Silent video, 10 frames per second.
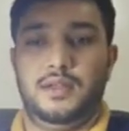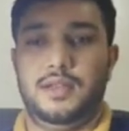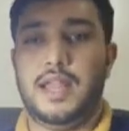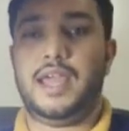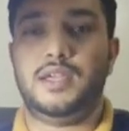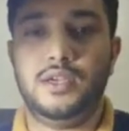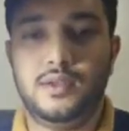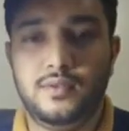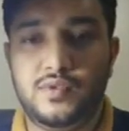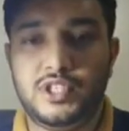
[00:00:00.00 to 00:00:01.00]
like
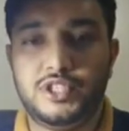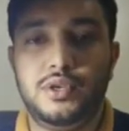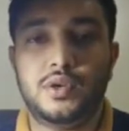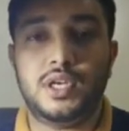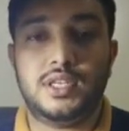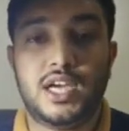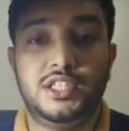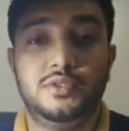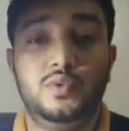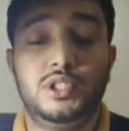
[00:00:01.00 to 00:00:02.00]
which you can
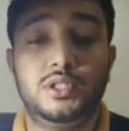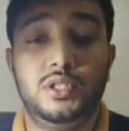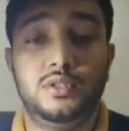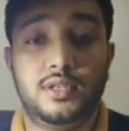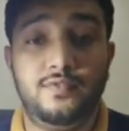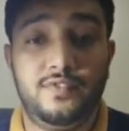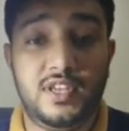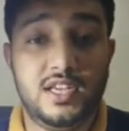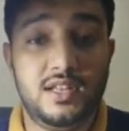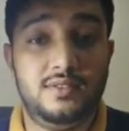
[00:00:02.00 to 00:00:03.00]
touch, which you can
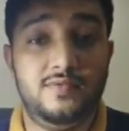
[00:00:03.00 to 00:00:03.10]
feel,